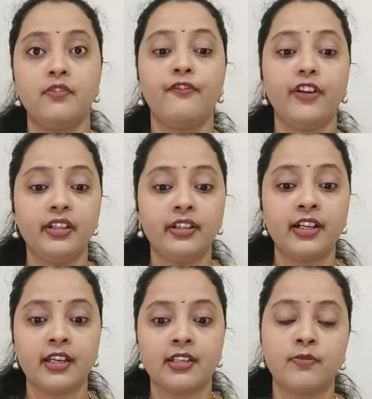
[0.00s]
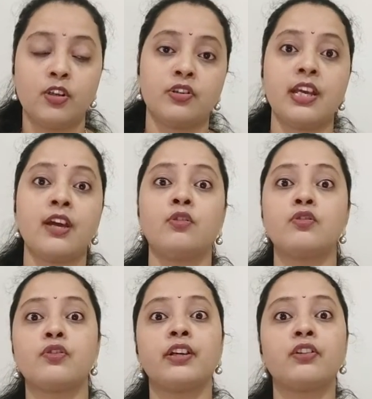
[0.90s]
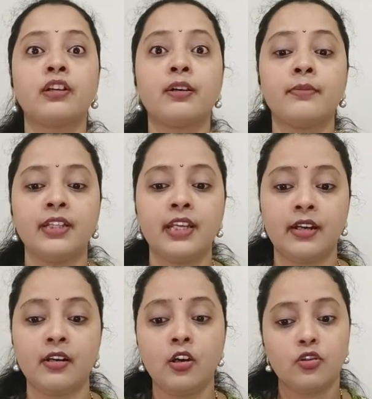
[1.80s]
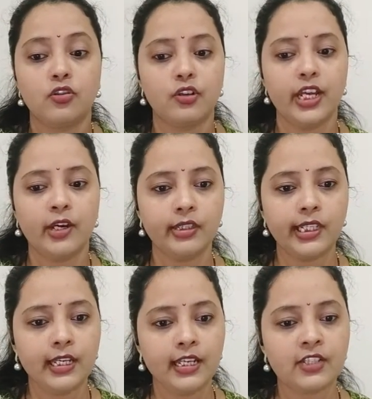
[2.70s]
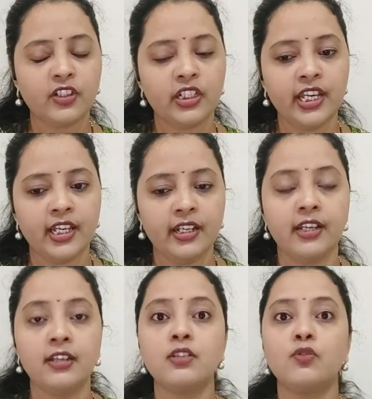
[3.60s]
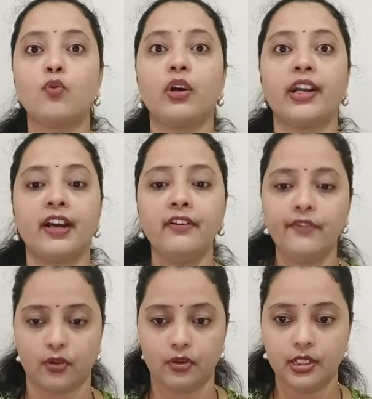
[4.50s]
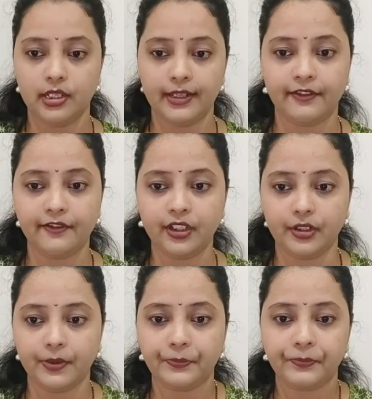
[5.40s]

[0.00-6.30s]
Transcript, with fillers: fit the case because A also cannot come at the end. So, the only case for D and A is what I have drawn. Now, further.